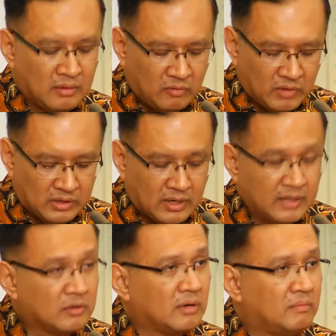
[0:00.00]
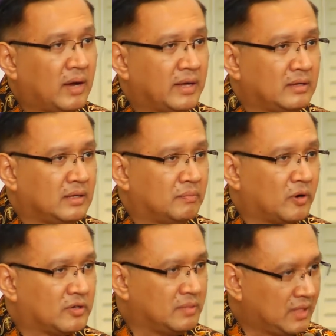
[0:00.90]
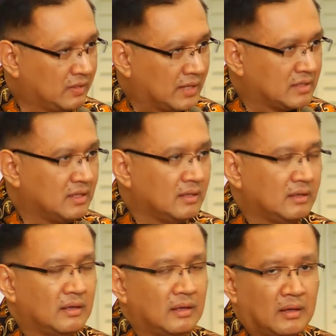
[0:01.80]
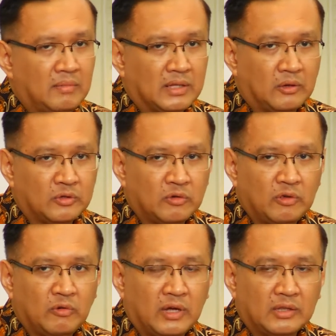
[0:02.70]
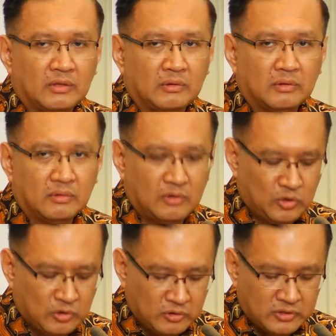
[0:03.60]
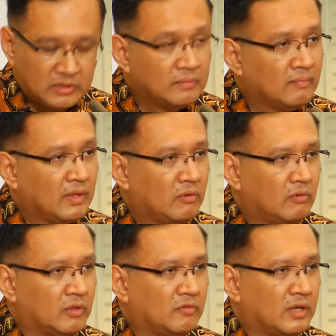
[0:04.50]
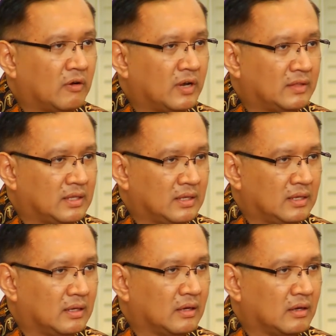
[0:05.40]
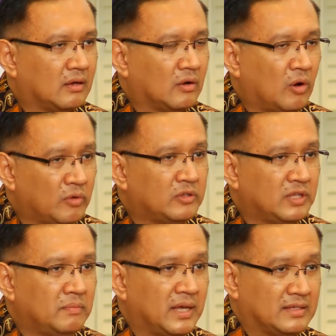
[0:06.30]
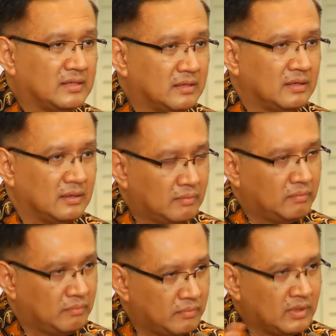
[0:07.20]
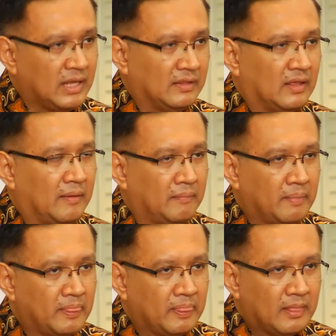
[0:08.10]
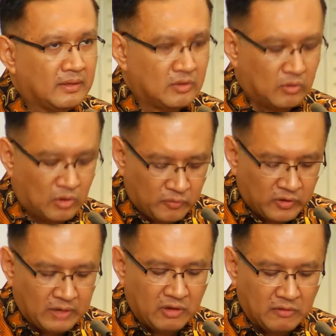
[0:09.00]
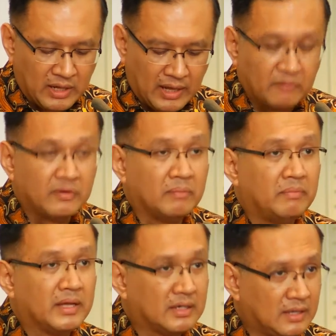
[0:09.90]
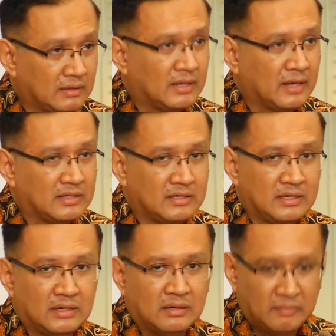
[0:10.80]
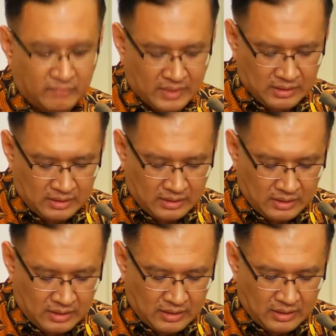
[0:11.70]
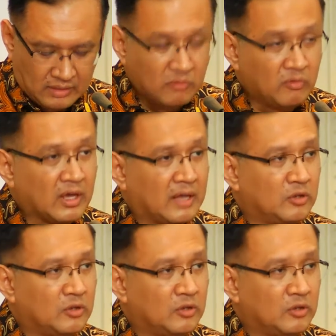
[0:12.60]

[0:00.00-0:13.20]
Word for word: We try to combine the proxy means testing, but also we want to use what we call it the community-based data. So hopefully we will have a better data next year, and we can